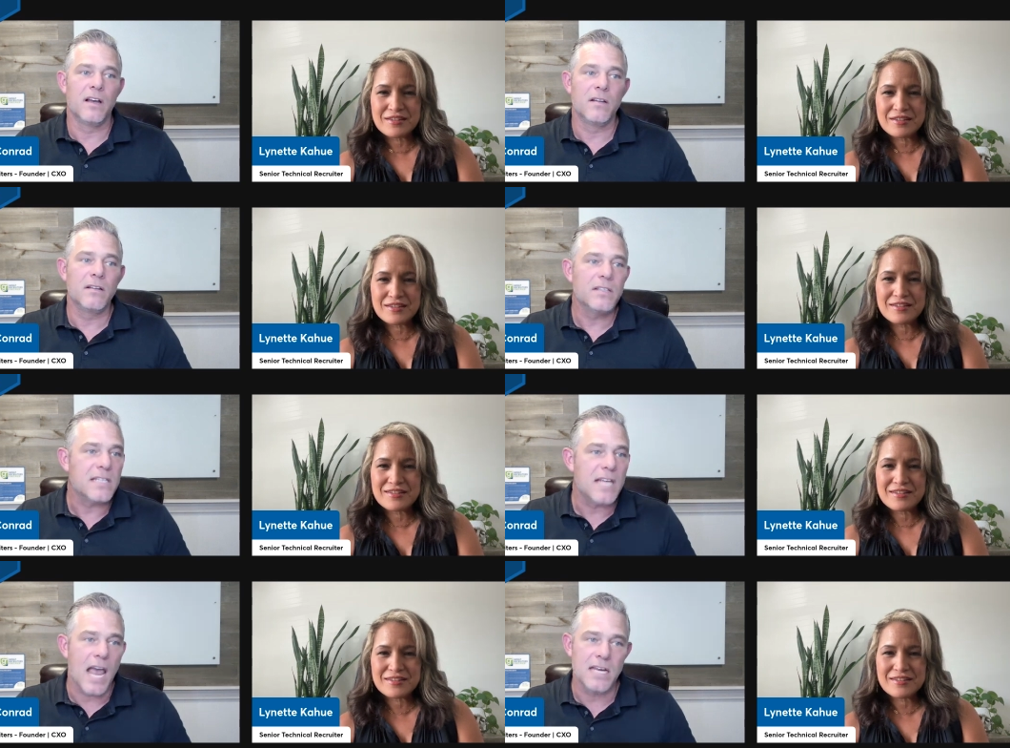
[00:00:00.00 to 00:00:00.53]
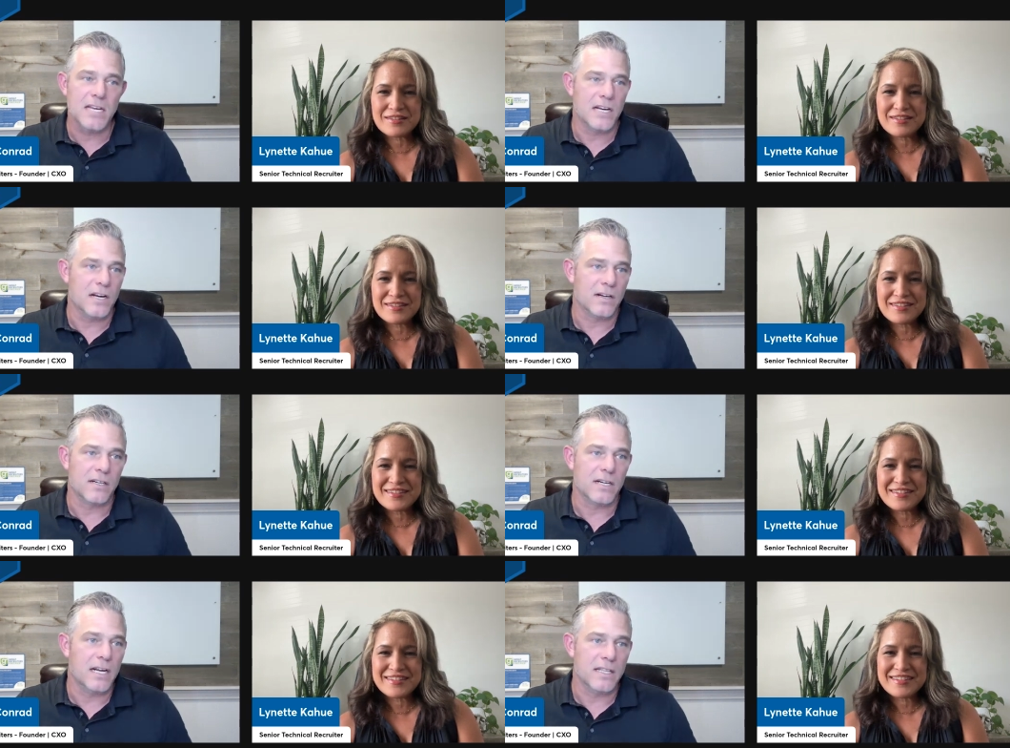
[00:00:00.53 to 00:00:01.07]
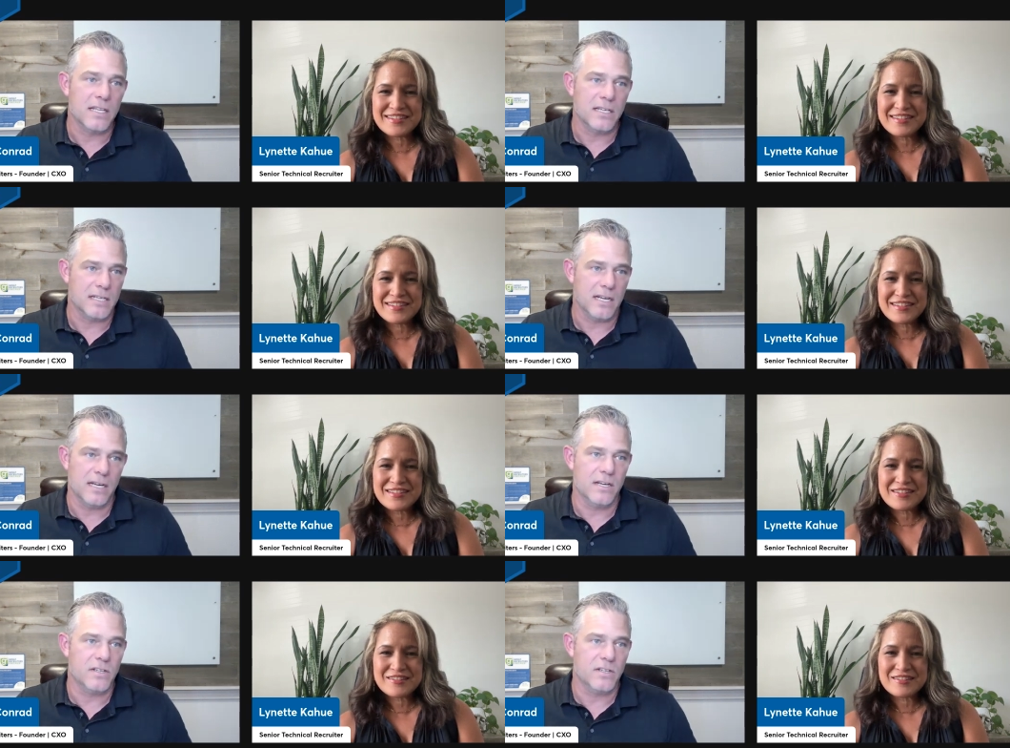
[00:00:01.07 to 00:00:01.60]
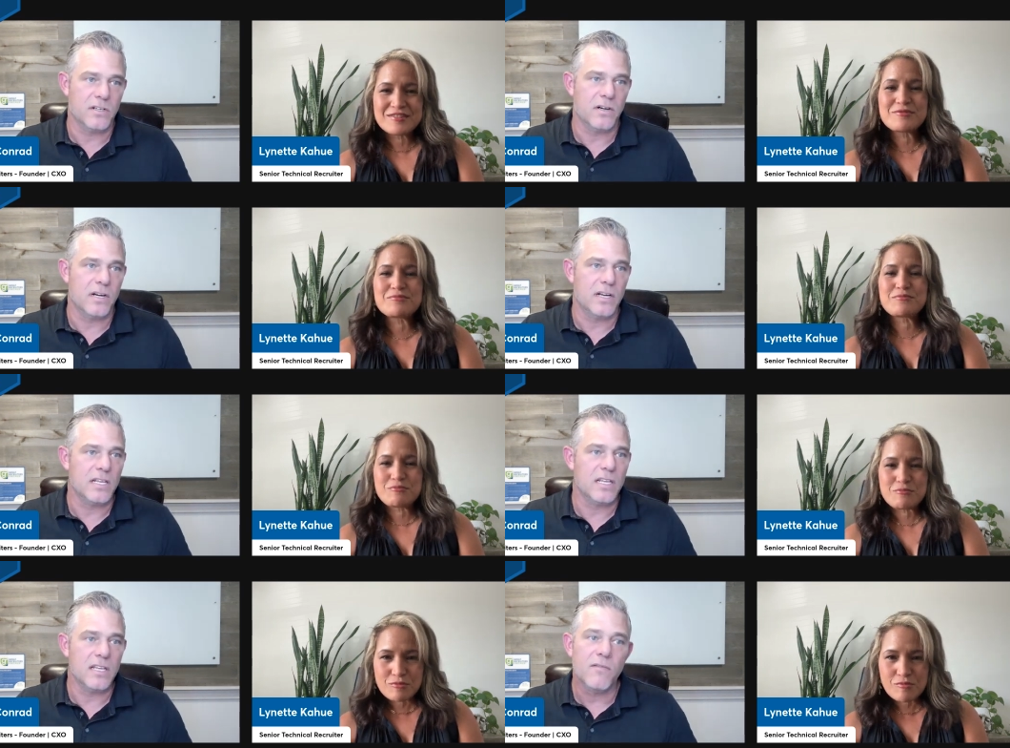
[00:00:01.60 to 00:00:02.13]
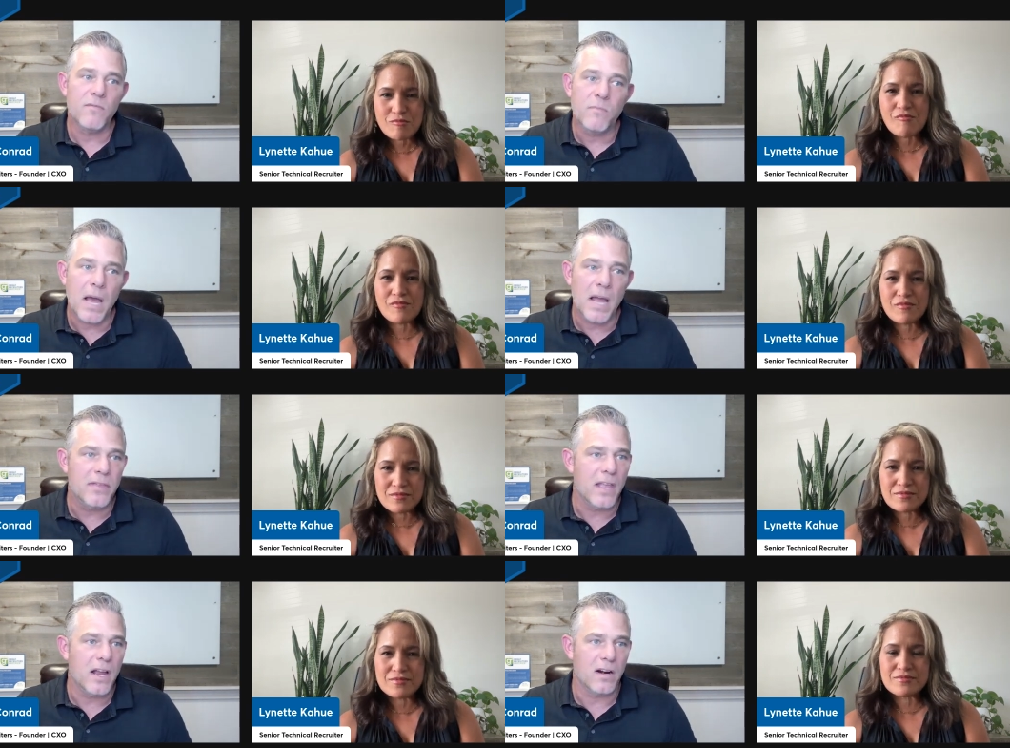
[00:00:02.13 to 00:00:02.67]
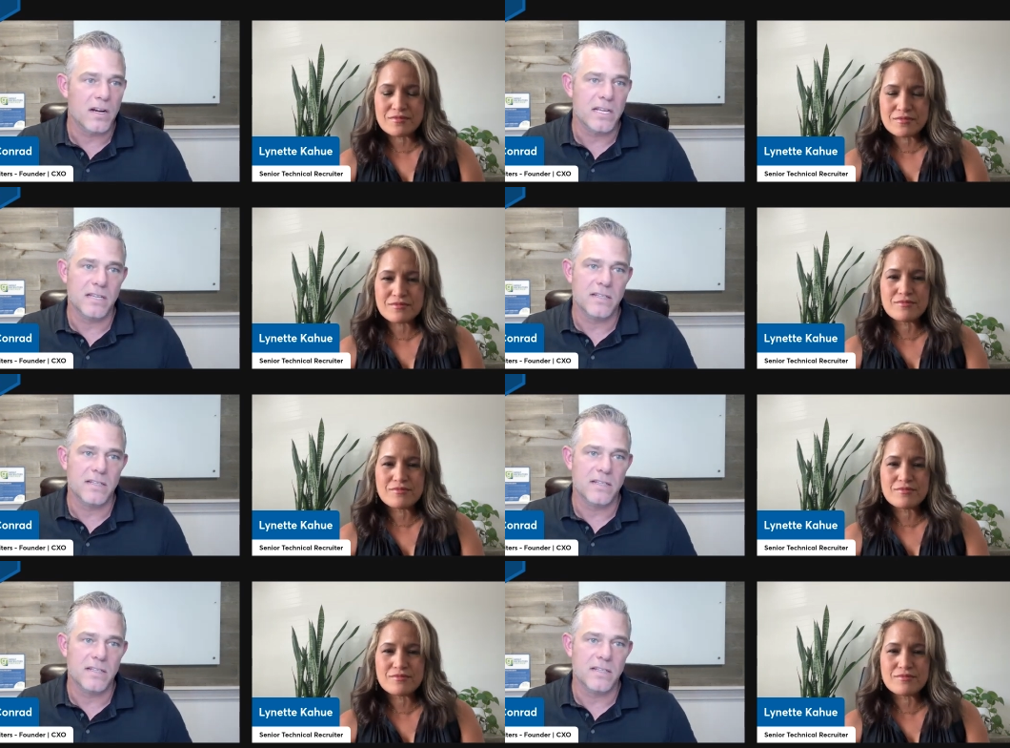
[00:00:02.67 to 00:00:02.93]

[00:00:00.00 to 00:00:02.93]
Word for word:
Speaker 1: tenure in this industry. You've been there, you've mm-hmm.